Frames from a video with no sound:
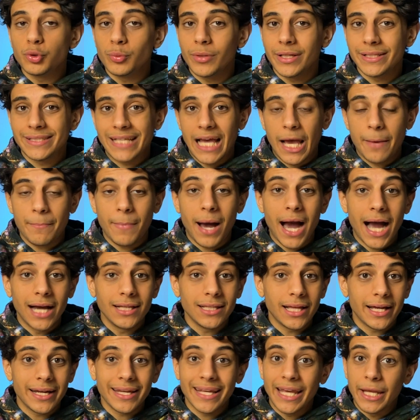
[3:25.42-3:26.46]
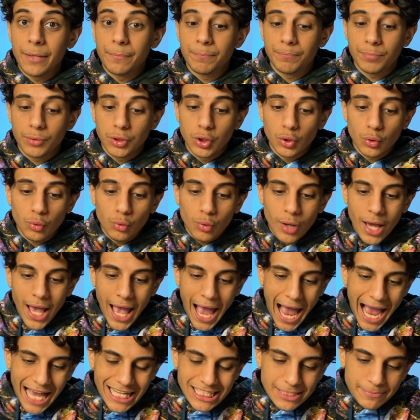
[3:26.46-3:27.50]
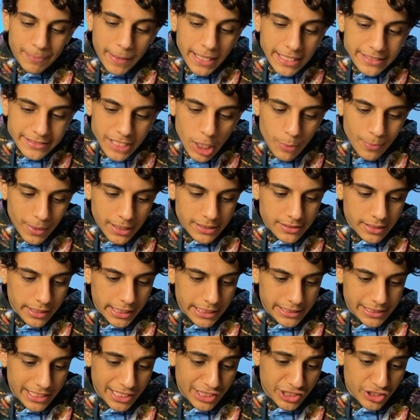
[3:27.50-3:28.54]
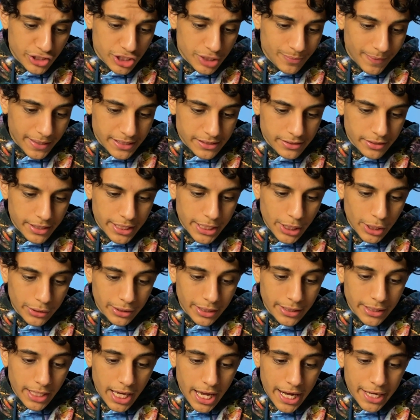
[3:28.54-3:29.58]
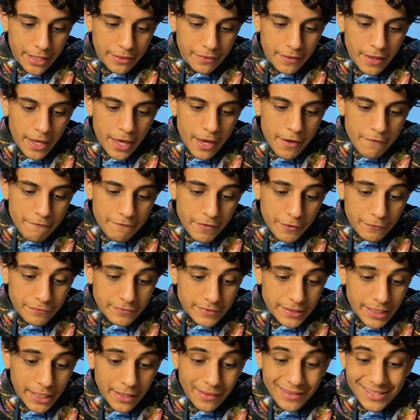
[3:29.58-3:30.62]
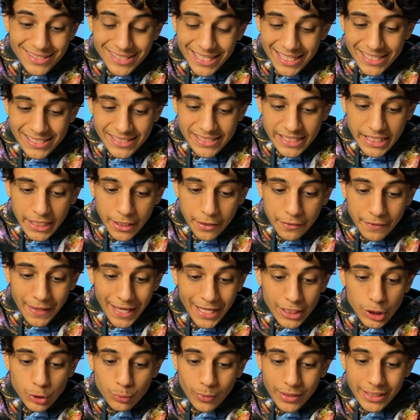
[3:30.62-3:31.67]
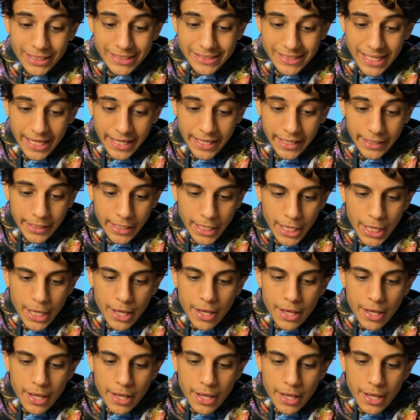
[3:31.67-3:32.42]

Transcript: exam highlighted in blue, I spaced out my study sessions by studying on the 9th, 15th, 16th, and 22nd.